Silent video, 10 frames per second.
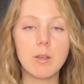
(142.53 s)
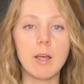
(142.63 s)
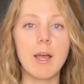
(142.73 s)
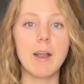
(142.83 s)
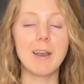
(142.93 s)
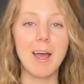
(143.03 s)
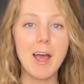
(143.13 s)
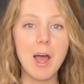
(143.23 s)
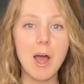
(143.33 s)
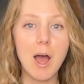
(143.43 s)
and
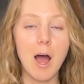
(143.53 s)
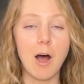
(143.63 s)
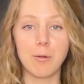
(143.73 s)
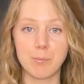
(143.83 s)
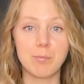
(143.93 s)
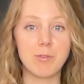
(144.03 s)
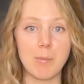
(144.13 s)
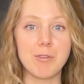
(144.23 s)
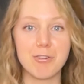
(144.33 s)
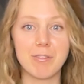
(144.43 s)
I'll
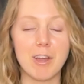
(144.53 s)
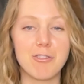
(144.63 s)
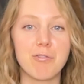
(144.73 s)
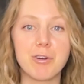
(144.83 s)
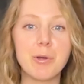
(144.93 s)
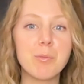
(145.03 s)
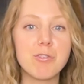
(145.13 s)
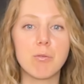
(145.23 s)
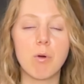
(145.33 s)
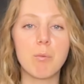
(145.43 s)
demonstrate that too for you.
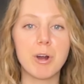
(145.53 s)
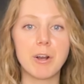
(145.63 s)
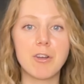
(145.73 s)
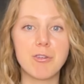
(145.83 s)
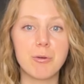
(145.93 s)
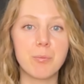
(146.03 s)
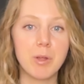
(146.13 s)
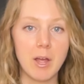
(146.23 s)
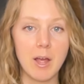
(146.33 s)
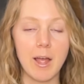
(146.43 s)
So what we're going to do
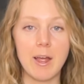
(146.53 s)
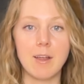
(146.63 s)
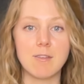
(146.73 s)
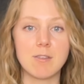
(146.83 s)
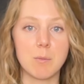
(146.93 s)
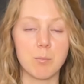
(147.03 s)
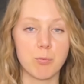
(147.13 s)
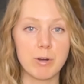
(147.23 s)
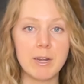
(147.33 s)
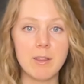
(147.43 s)
is
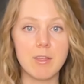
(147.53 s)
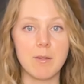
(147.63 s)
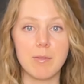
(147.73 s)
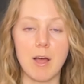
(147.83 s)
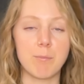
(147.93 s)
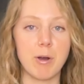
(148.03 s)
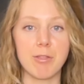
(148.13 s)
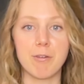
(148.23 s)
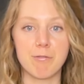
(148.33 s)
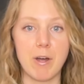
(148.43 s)
breathe that breath
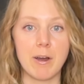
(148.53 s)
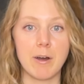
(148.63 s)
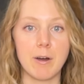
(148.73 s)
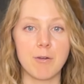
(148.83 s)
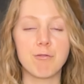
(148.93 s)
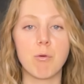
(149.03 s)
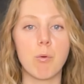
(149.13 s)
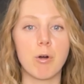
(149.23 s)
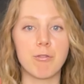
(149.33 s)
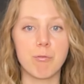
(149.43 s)
of fire
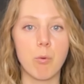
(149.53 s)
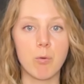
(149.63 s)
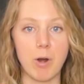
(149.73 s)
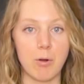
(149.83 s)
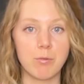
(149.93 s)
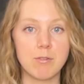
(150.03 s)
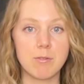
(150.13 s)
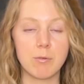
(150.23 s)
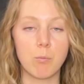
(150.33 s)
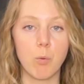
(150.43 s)
for 4 rounds,
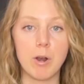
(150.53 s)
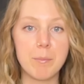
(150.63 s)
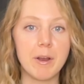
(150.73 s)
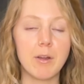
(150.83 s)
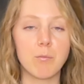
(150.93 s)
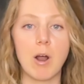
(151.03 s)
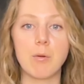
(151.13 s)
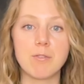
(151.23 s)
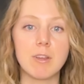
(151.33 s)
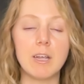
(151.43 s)
1 minute
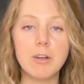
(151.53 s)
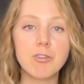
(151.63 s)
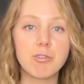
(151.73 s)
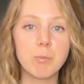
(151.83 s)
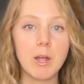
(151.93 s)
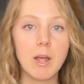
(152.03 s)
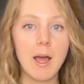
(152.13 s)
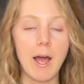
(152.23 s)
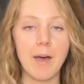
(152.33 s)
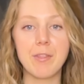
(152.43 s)
rounds each.
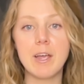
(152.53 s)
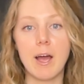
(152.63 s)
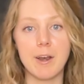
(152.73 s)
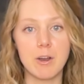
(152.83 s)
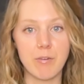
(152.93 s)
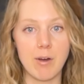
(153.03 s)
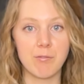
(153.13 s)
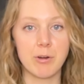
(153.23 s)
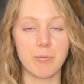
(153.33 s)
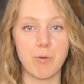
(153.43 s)
At the end of
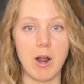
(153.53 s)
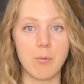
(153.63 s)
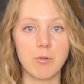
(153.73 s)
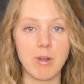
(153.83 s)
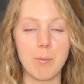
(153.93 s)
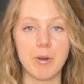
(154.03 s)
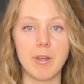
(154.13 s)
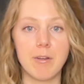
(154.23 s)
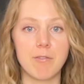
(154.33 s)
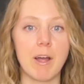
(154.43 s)
every round, I'm going
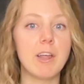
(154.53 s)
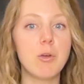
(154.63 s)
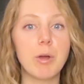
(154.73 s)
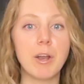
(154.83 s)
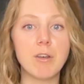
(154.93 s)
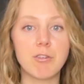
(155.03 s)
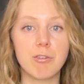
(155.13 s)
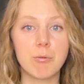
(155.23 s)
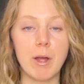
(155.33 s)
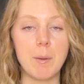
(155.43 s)
to invite you
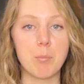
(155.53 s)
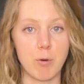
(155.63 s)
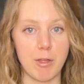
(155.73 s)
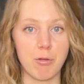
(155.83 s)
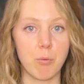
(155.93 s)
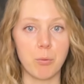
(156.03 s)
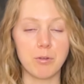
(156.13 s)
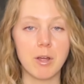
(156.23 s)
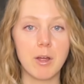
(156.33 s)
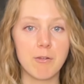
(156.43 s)
into a breath hold
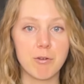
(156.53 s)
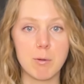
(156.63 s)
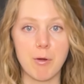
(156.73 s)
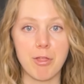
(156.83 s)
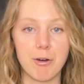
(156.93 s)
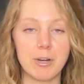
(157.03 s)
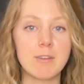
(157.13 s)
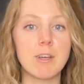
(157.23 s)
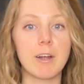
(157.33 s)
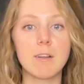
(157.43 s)
for about 30
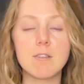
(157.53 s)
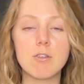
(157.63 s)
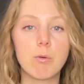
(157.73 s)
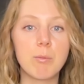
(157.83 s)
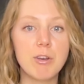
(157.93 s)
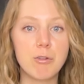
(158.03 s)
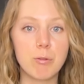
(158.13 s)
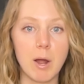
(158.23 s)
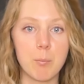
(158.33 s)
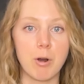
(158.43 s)
seconds. So when we do
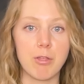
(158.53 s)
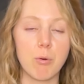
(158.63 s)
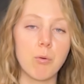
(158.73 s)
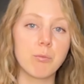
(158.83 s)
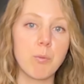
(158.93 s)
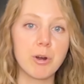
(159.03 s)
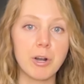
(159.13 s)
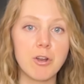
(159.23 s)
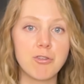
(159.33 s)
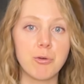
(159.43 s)
that breath hold, what we're going
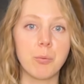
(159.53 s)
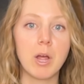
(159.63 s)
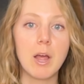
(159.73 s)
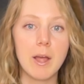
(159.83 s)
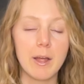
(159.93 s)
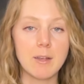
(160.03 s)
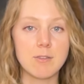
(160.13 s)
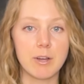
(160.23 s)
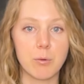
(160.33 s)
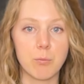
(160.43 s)
to do is
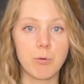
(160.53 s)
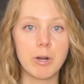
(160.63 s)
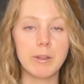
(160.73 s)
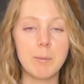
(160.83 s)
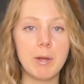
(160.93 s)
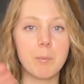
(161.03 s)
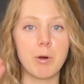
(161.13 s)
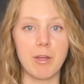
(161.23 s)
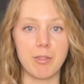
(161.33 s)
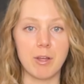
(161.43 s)
take a really big
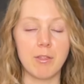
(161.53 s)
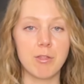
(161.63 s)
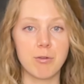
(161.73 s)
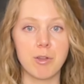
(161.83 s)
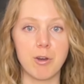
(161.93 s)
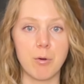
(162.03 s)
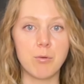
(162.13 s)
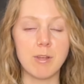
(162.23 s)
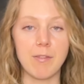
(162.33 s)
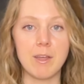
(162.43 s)
breath in through the
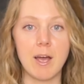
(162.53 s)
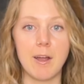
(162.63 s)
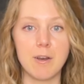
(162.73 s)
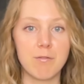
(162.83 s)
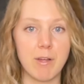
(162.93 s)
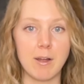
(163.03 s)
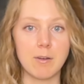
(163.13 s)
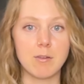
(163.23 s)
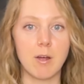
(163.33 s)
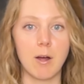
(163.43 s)
nose at the end of
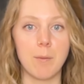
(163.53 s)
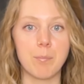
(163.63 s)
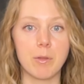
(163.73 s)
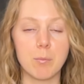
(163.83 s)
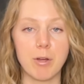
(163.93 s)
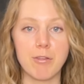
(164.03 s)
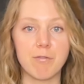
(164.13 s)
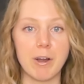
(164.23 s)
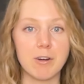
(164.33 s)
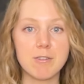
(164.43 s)
that breath of
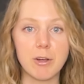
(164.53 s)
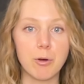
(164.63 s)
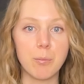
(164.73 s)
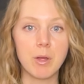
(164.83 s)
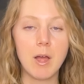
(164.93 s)
fire cycle.